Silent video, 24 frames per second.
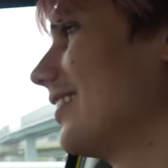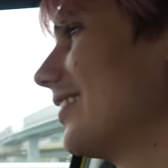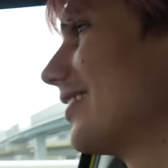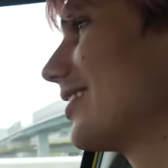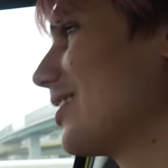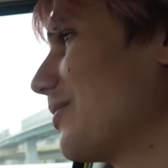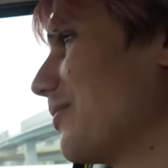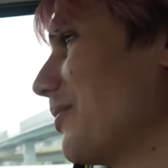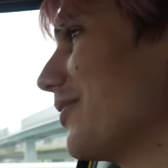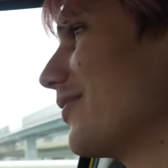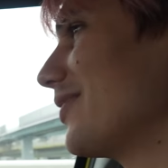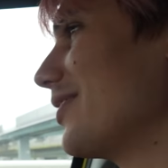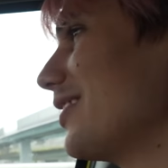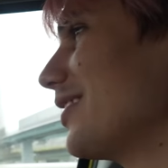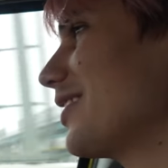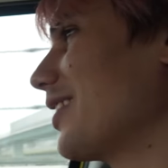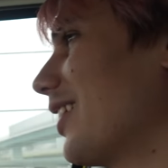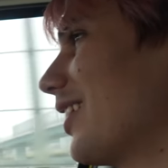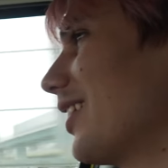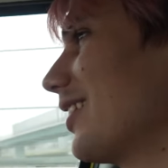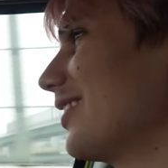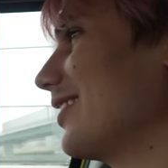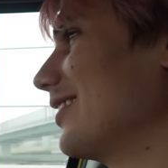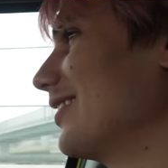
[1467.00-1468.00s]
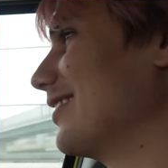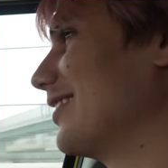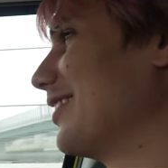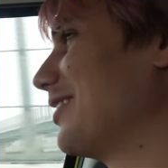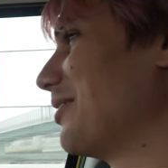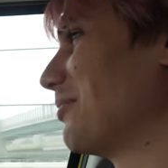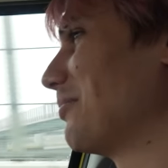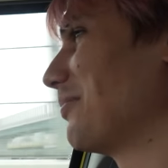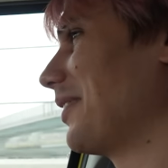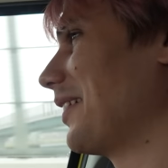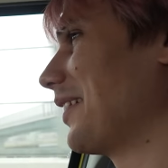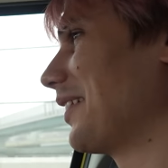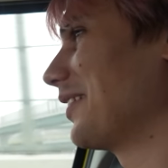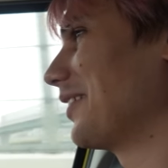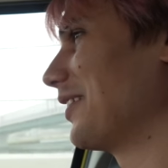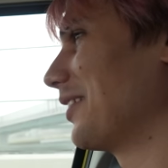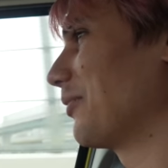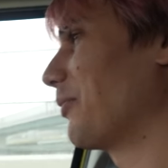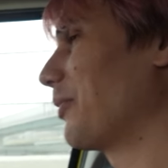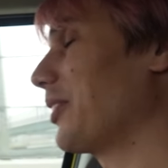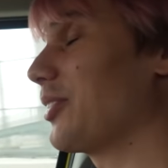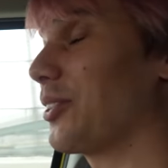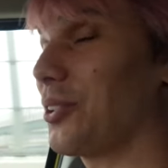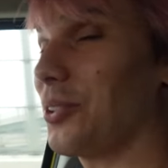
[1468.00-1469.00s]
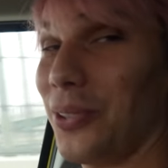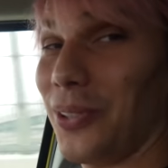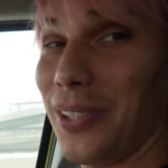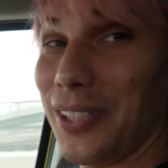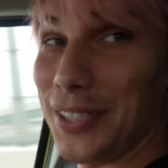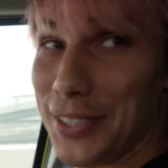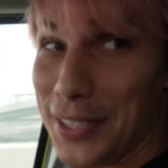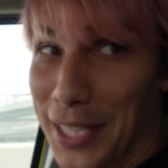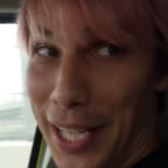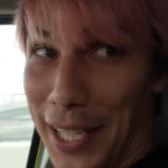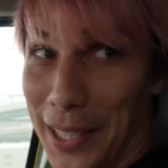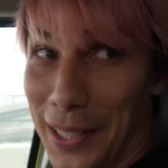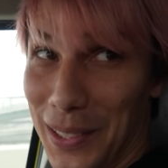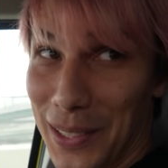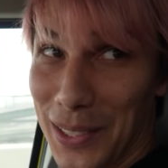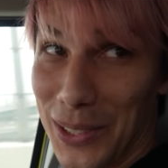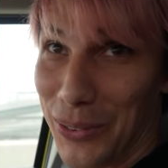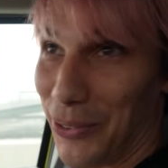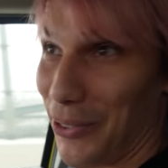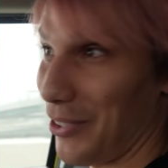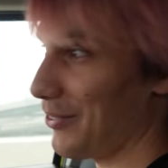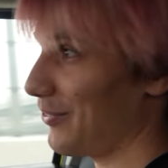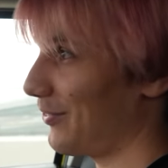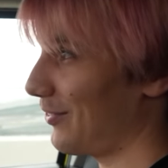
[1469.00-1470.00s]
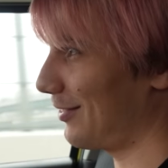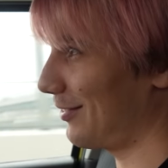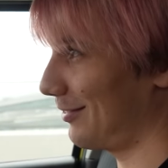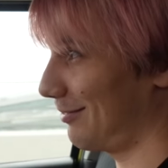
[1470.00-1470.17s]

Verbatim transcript: Swifty Chan? Yeah. Oh my god, we could call it Taylor Swift.